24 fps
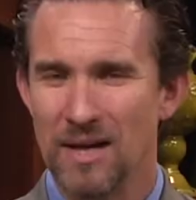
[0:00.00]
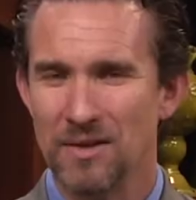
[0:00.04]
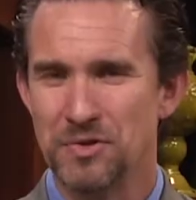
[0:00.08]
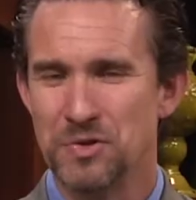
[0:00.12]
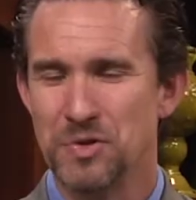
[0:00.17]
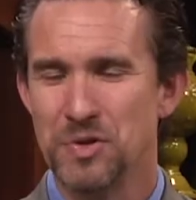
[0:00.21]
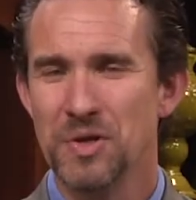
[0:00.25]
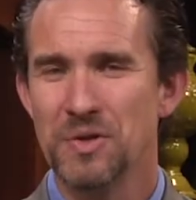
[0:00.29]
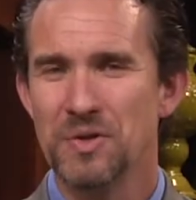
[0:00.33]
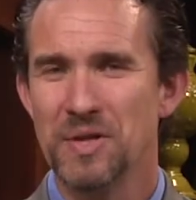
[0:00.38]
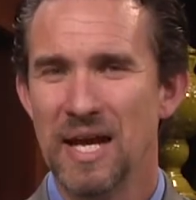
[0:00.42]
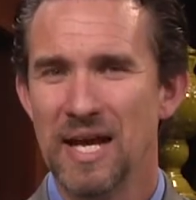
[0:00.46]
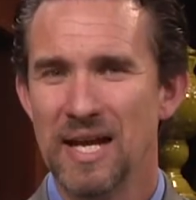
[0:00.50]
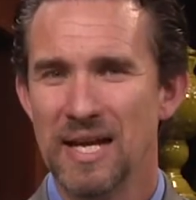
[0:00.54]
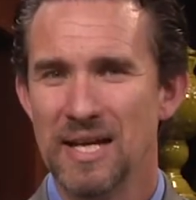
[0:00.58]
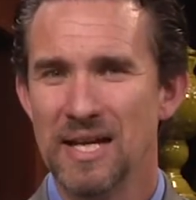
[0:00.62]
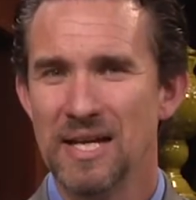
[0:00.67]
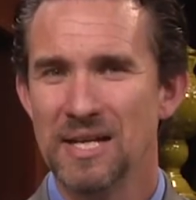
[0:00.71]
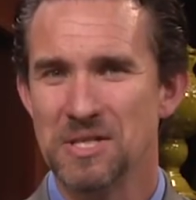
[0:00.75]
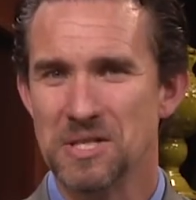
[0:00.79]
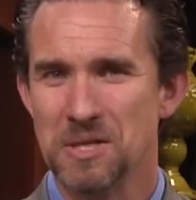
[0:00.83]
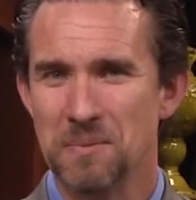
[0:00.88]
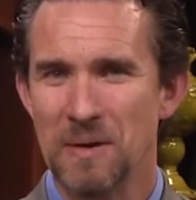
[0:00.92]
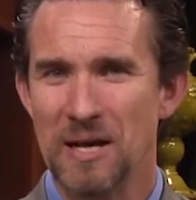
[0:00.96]
how true that
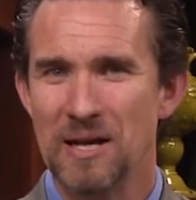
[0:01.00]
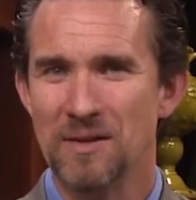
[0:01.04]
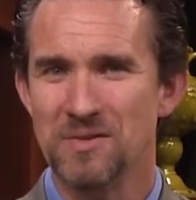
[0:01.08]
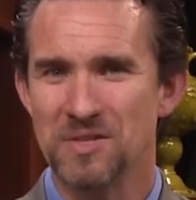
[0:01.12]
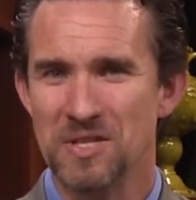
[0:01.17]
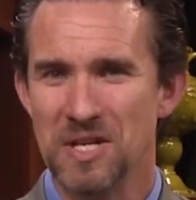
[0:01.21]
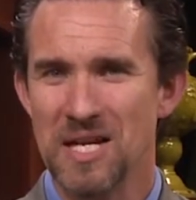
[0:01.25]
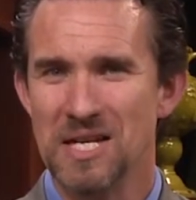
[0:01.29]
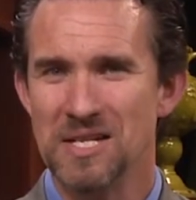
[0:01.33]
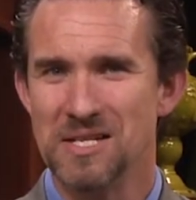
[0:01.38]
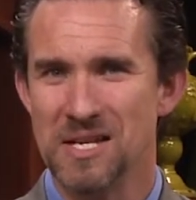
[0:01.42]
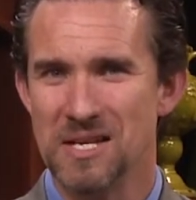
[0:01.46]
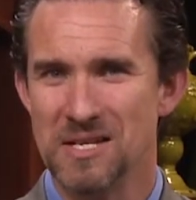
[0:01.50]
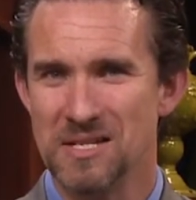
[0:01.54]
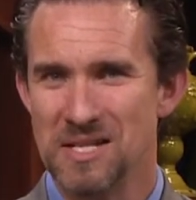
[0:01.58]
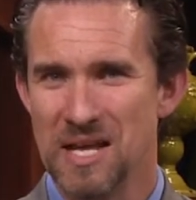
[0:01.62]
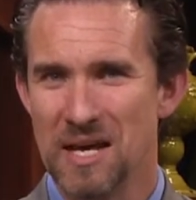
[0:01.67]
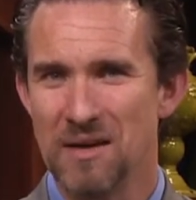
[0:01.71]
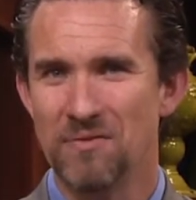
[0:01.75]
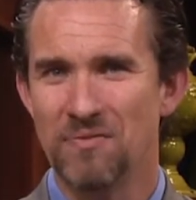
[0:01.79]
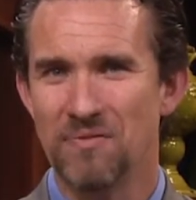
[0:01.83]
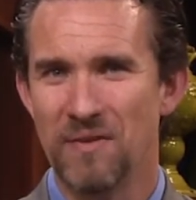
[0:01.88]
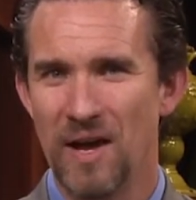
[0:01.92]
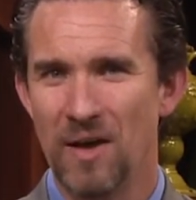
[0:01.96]
is about Jesus.
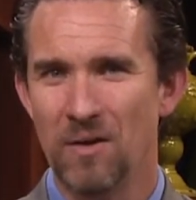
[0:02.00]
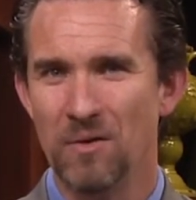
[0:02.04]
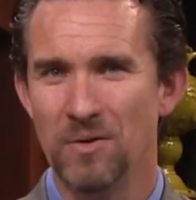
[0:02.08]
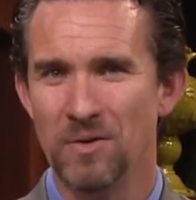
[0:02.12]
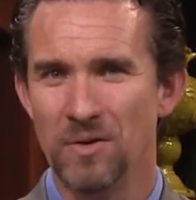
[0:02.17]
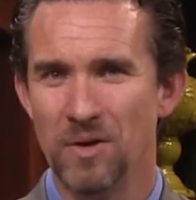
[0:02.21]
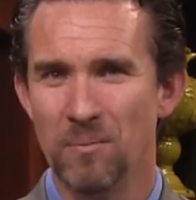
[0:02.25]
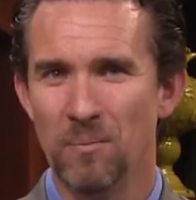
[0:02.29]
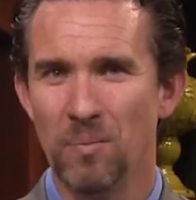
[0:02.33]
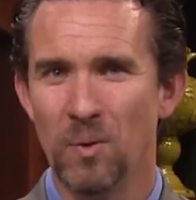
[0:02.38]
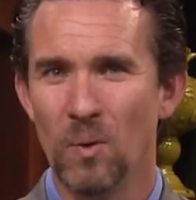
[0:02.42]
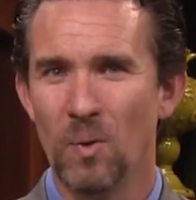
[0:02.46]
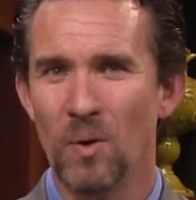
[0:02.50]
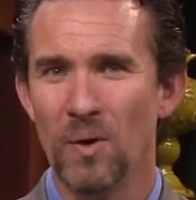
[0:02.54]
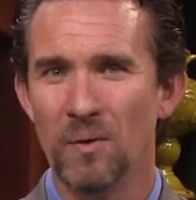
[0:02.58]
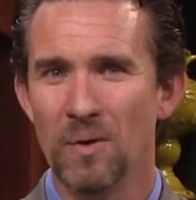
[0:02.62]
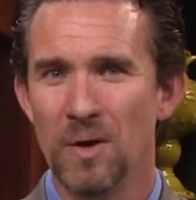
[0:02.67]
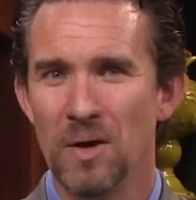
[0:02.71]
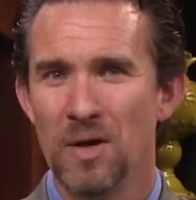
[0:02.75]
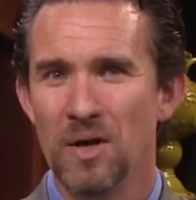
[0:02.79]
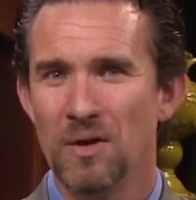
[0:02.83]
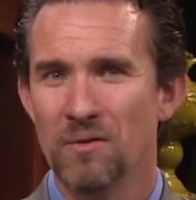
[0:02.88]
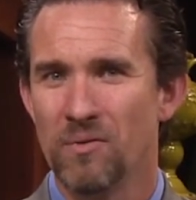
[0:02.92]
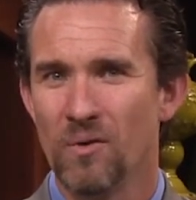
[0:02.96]
That fountain that poured
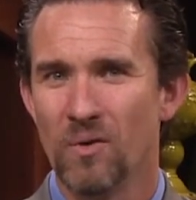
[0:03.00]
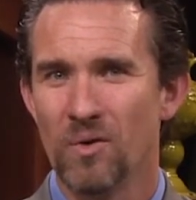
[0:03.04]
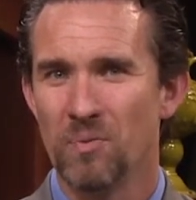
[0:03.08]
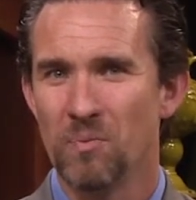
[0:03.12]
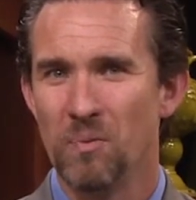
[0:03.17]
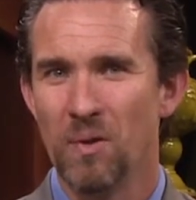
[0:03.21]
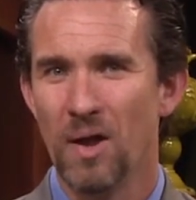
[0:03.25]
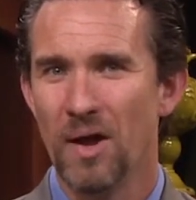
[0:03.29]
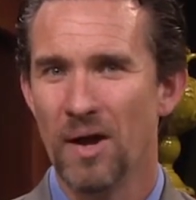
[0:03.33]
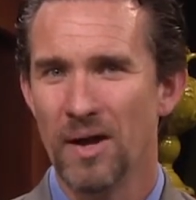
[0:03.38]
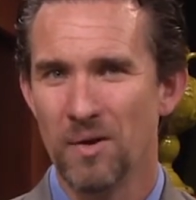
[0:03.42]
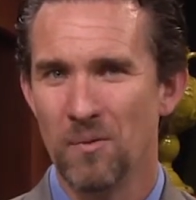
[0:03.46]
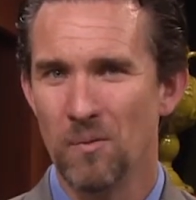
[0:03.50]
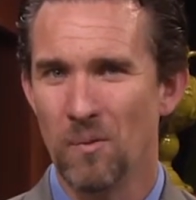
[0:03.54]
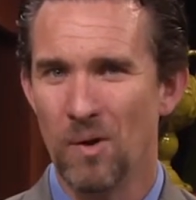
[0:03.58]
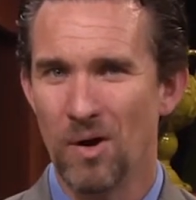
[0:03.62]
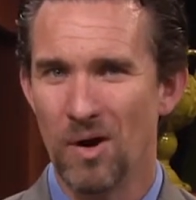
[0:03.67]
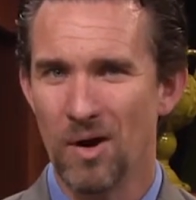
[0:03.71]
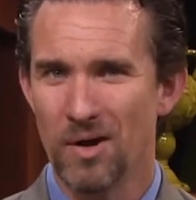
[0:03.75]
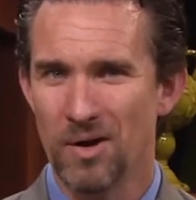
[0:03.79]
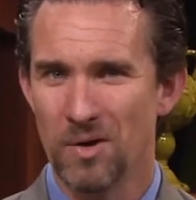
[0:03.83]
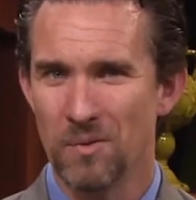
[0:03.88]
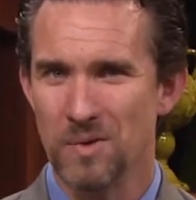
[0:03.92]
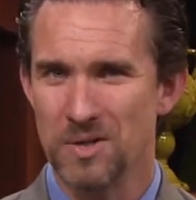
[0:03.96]
forth blood and
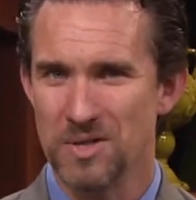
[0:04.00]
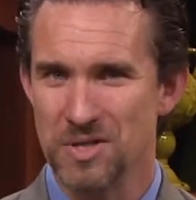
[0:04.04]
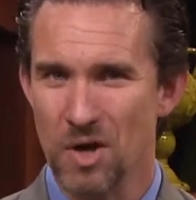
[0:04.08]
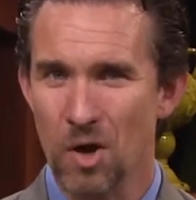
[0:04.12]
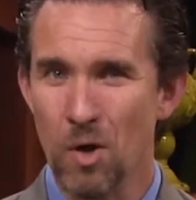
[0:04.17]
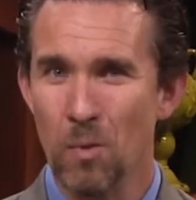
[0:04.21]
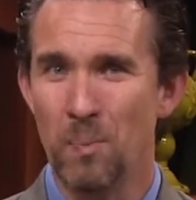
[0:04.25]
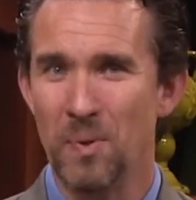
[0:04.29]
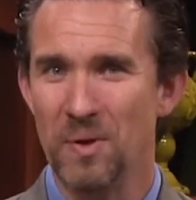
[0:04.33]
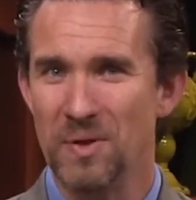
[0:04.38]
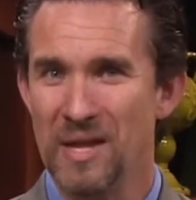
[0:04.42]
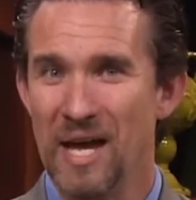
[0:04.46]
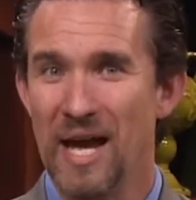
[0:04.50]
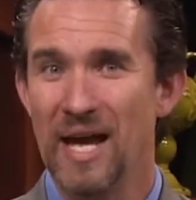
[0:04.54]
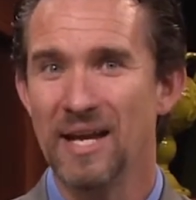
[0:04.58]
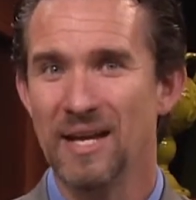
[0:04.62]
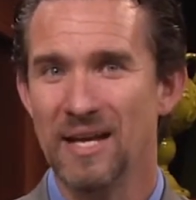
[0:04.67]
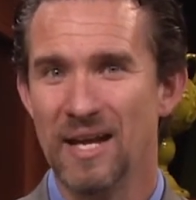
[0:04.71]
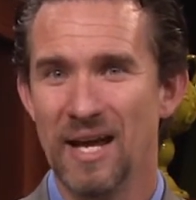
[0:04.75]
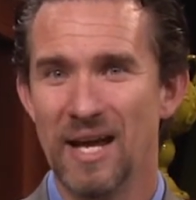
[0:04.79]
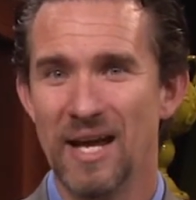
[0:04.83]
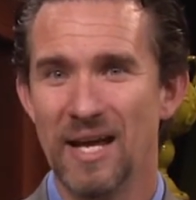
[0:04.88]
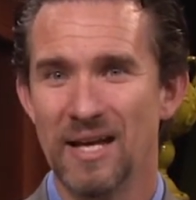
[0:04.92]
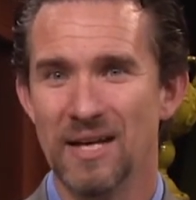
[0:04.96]
water was opened
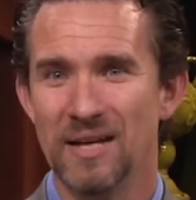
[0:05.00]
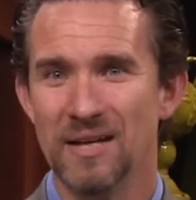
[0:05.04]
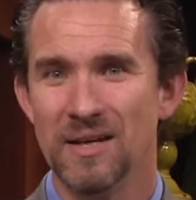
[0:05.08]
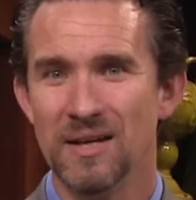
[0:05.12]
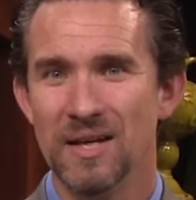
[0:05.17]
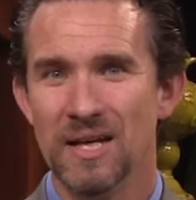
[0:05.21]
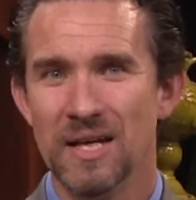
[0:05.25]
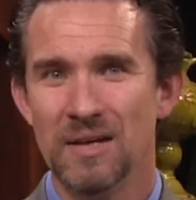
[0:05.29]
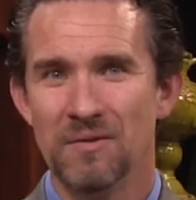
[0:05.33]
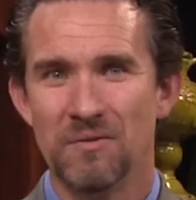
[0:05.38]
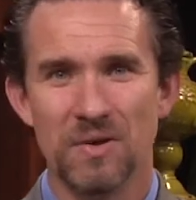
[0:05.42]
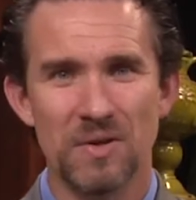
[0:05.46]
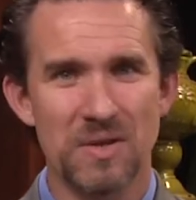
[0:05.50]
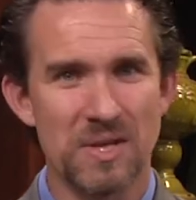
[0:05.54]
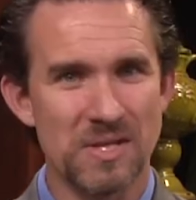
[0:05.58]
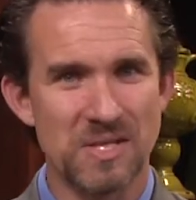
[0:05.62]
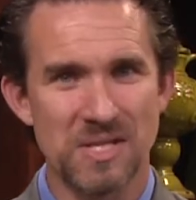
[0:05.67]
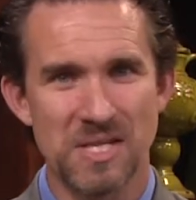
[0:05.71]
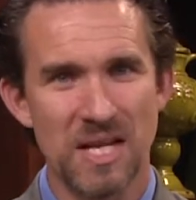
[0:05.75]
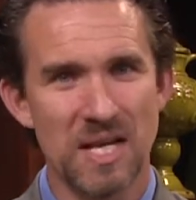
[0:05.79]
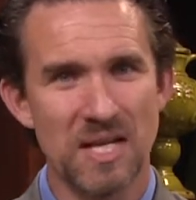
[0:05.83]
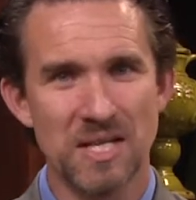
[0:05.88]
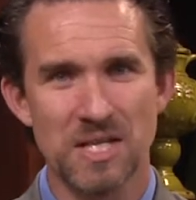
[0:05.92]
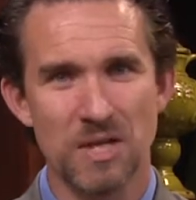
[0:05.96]
that day for the
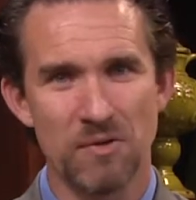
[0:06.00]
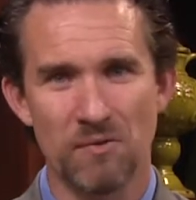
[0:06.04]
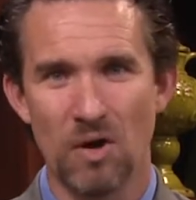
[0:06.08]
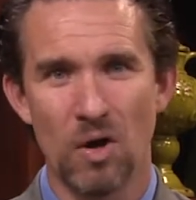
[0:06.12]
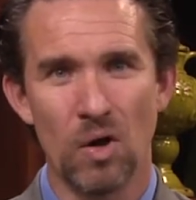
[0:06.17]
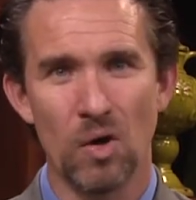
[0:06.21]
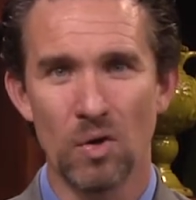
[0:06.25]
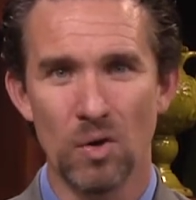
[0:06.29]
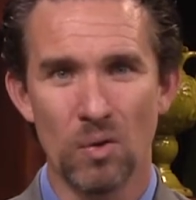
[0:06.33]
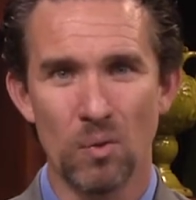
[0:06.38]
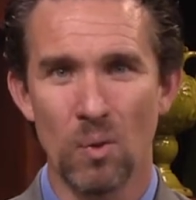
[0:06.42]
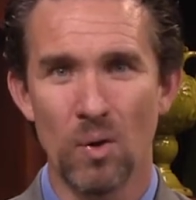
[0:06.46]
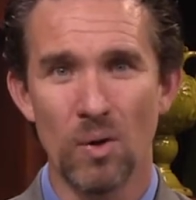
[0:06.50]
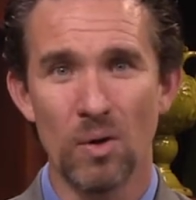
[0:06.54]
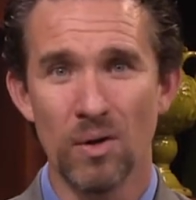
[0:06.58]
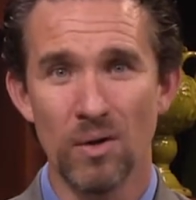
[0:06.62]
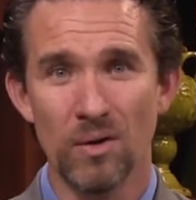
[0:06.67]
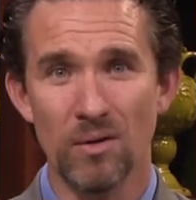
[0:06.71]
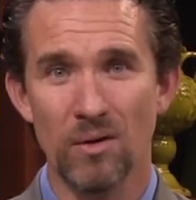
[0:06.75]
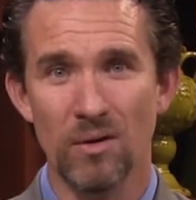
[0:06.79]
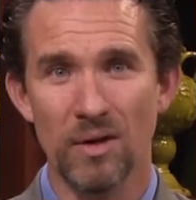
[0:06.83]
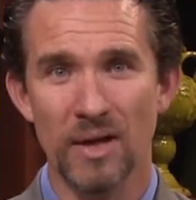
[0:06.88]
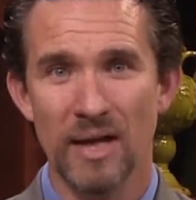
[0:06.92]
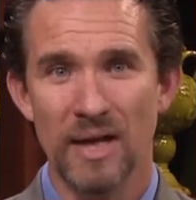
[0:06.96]
sins of all the
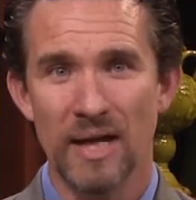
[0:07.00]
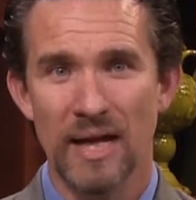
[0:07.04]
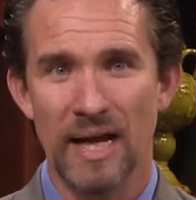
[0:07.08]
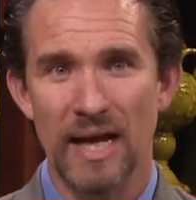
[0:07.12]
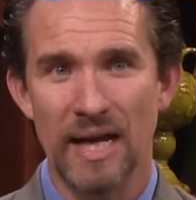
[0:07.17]
world.